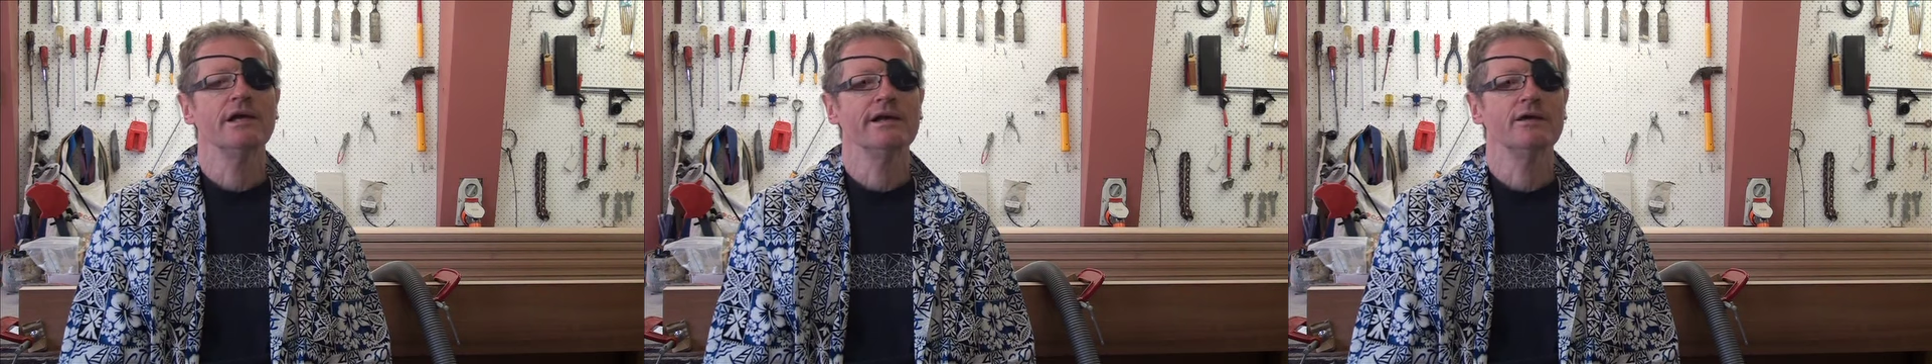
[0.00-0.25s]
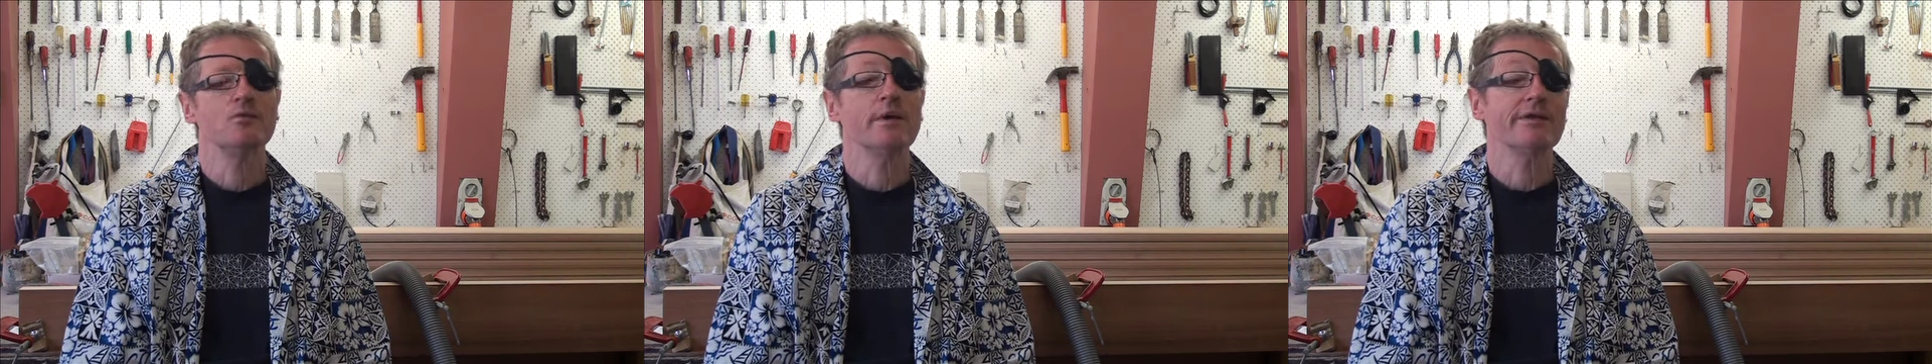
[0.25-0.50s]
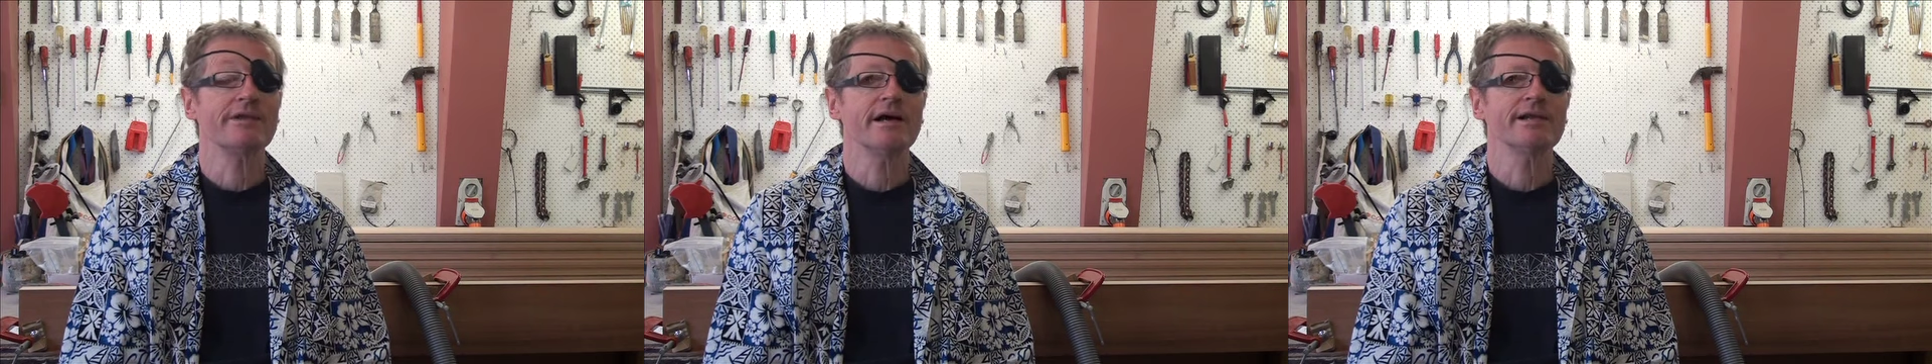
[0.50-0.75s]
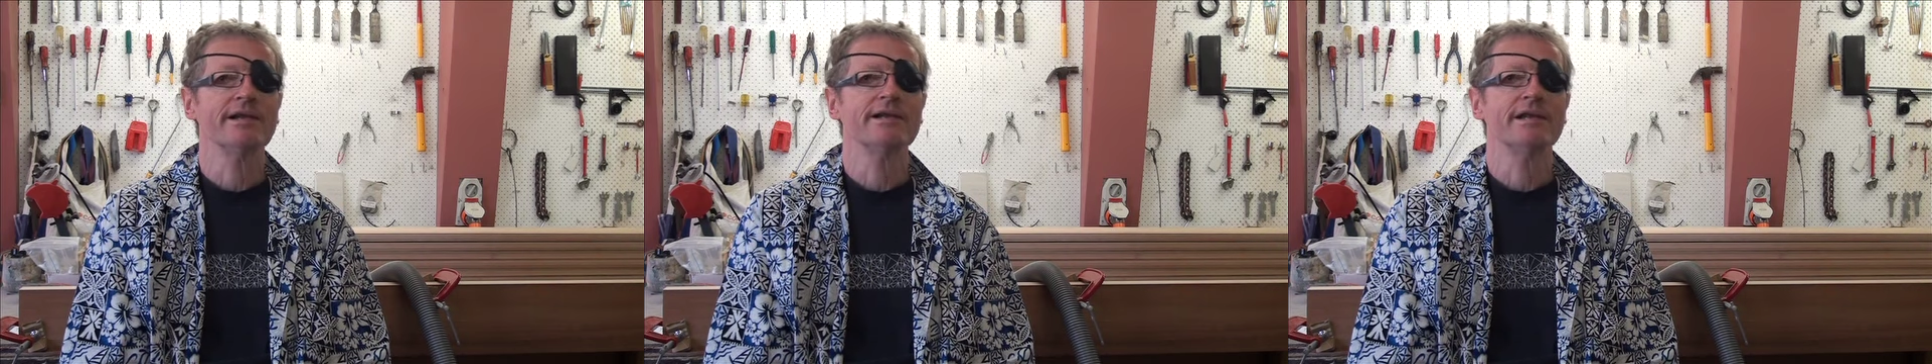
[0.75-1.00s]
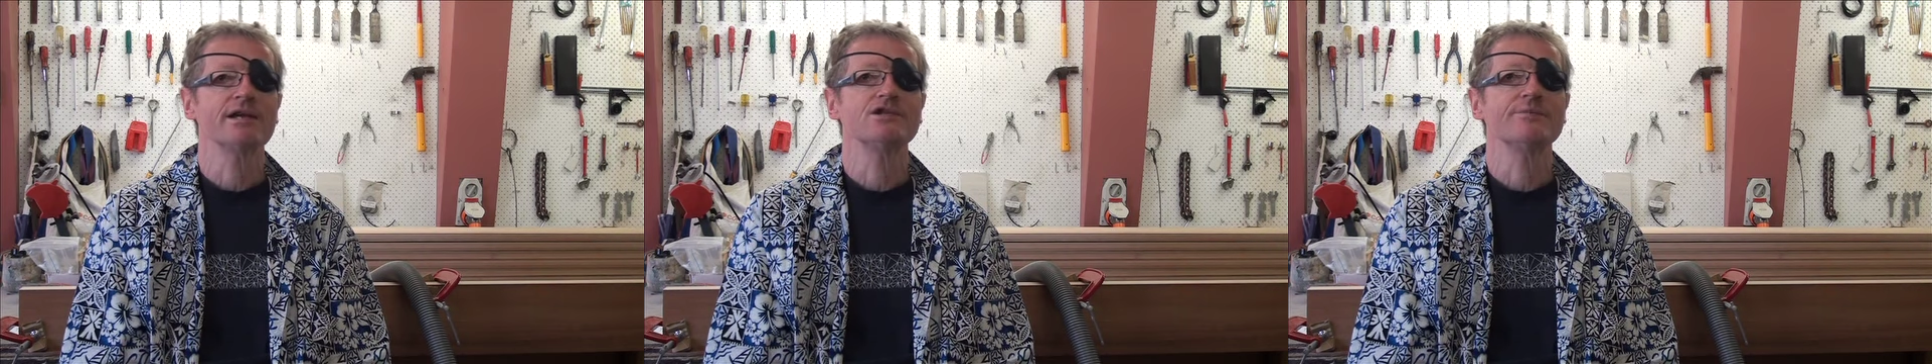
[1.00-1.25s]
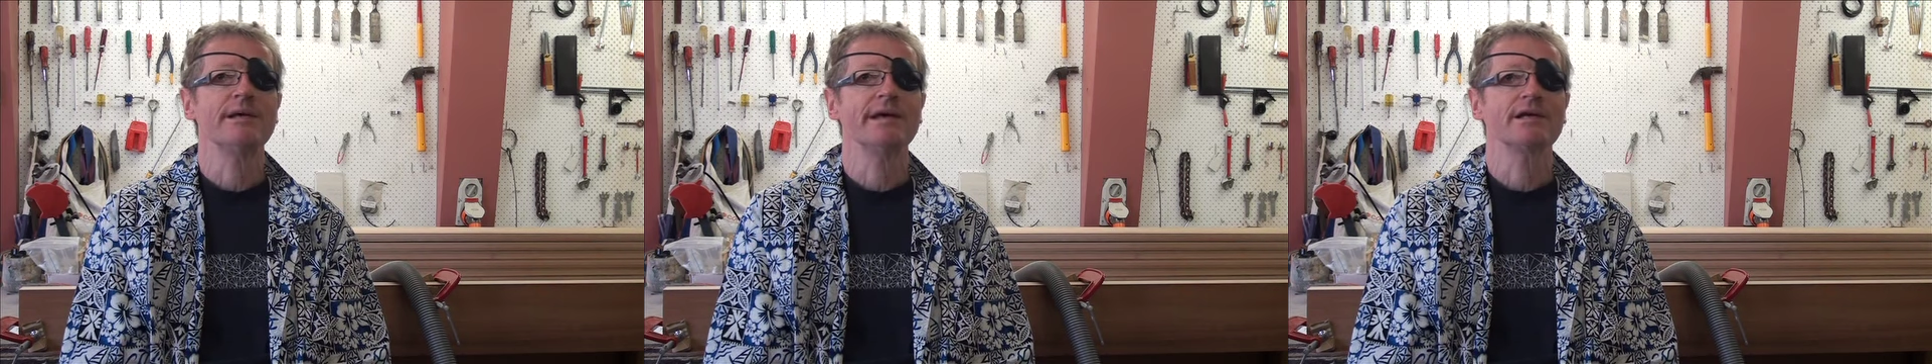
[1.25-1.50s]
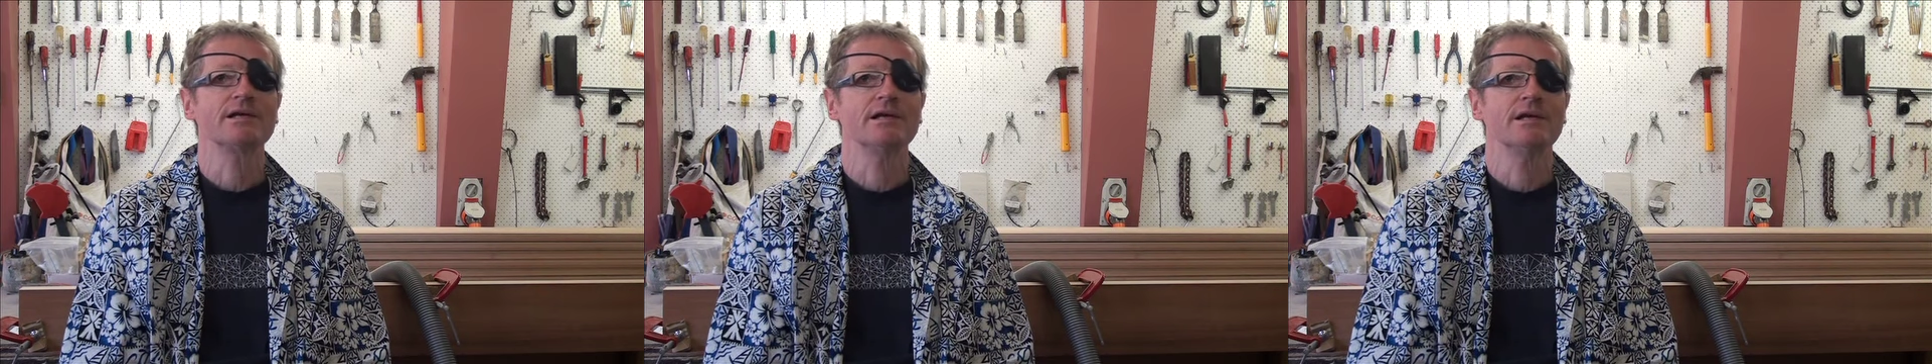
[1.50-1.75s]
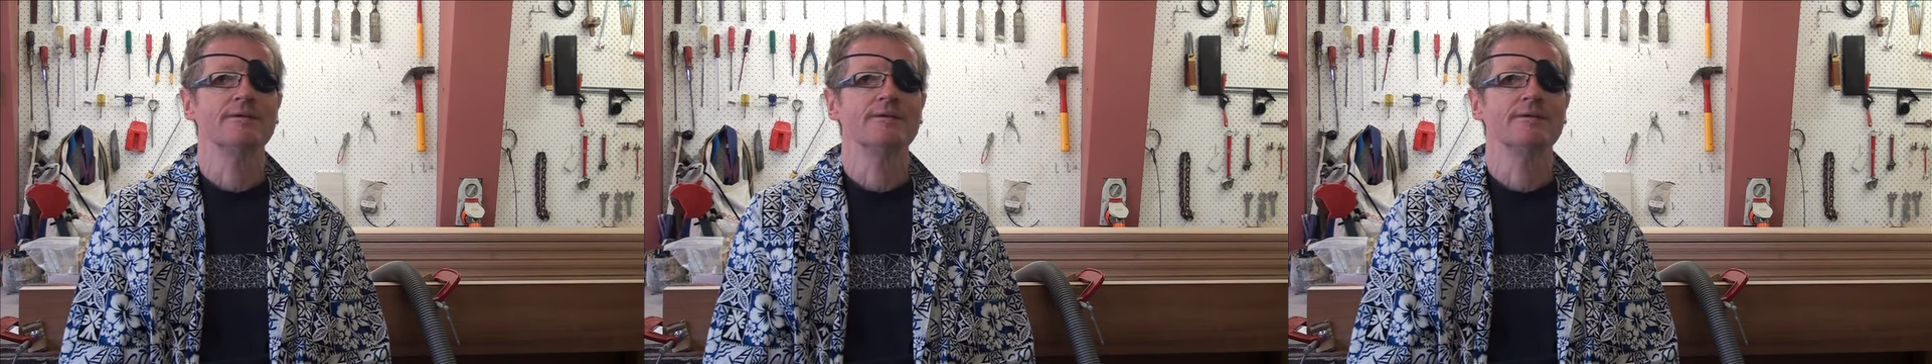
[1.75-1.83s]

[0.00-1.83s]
in a way that I didn't expect,